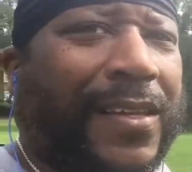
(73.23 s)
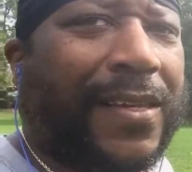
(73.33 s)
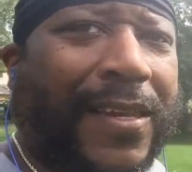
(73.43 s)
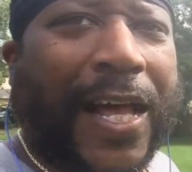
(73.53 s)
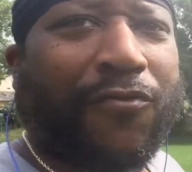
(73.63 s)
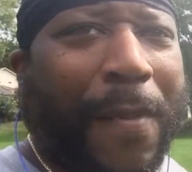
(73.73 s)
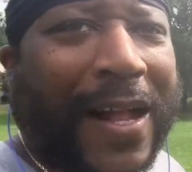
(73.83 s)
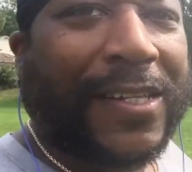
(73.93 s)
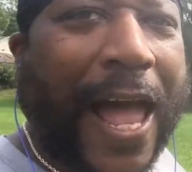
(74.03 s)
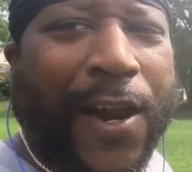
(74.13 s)
That's what my
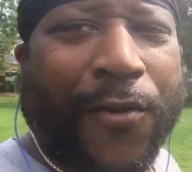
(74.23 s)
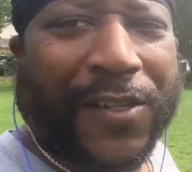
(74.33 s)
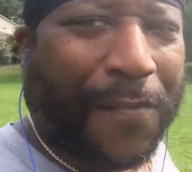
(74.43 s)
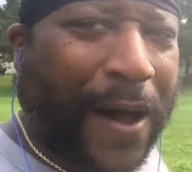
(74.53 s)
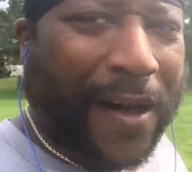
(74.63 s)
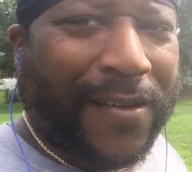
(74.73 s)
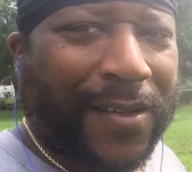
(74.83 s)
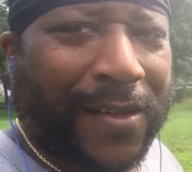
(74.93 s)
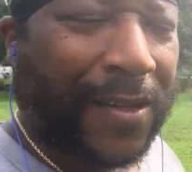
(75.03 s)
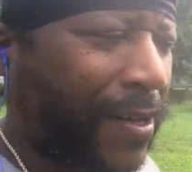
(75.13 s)
channel is about.
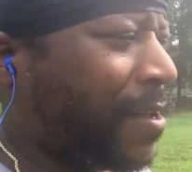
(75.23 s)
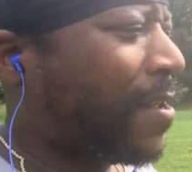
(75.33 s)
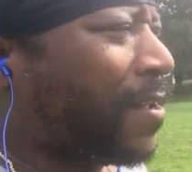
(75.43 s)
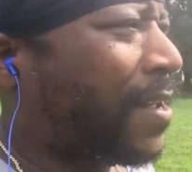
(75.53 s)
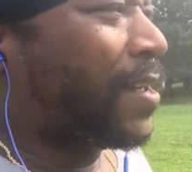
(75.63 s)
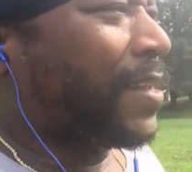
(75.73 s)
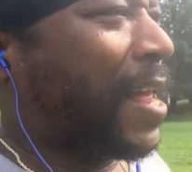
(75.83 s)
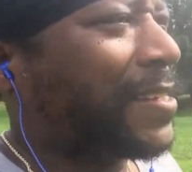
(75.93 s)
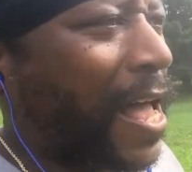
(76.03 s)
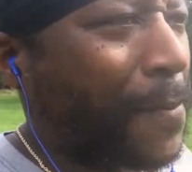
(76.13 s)

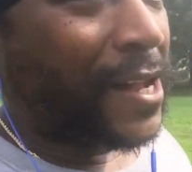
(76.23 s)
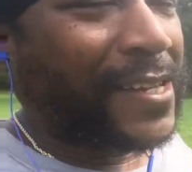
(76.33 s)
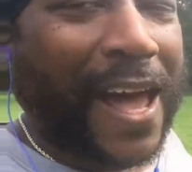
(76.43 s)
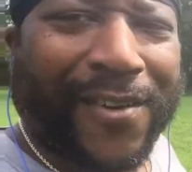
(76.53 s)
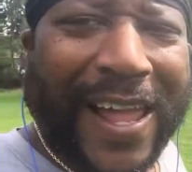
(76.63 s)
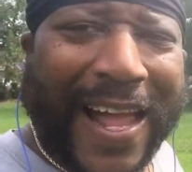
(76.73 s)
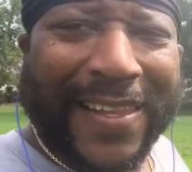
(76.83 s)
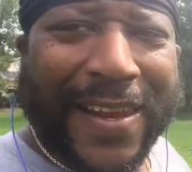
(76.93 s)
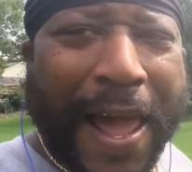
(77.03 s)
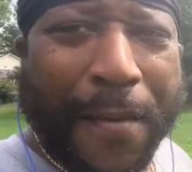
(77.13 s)
That's how my channel got
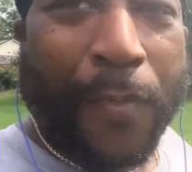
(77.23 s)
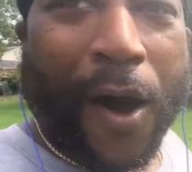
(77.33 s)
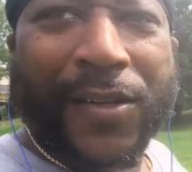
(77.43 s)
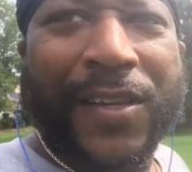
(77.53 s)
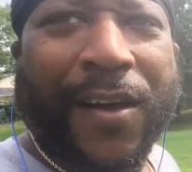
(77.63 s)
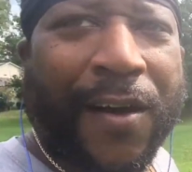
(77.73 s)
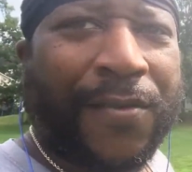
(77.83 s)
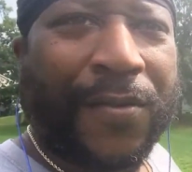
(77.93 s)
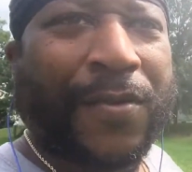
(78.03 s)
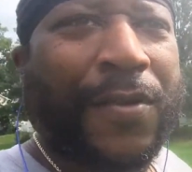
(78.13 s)
the name Boss at
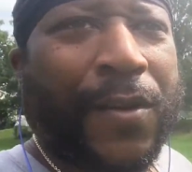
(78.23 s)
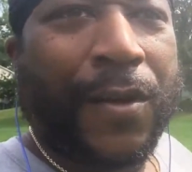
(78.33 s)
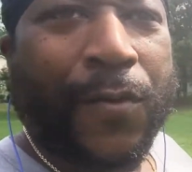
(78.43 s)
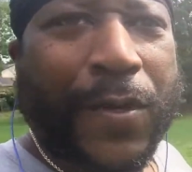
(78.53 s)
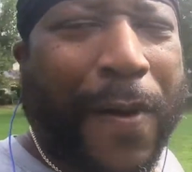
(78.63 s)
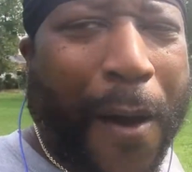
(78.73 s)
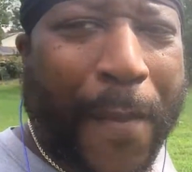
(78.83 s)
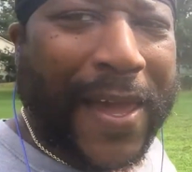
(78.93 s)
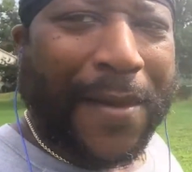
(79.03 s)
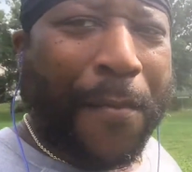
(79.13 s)
Home. We about
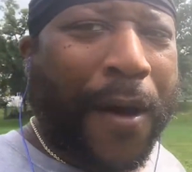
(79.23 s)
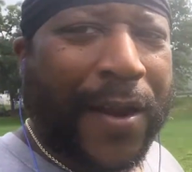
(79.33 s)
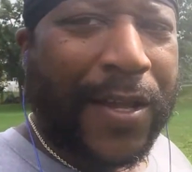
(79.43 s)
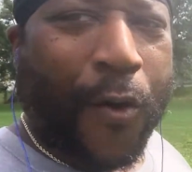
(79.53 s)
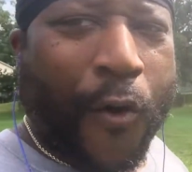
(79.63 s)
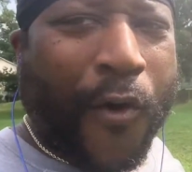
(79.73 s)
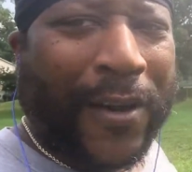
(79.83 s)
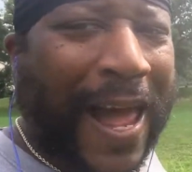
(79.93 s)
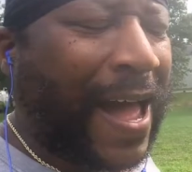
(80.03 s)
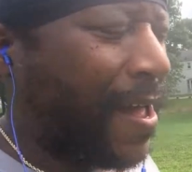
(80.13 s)
making money
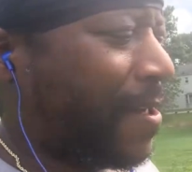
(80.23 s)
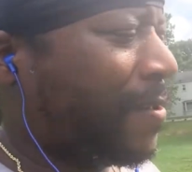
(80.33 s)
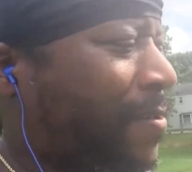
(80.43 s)
online.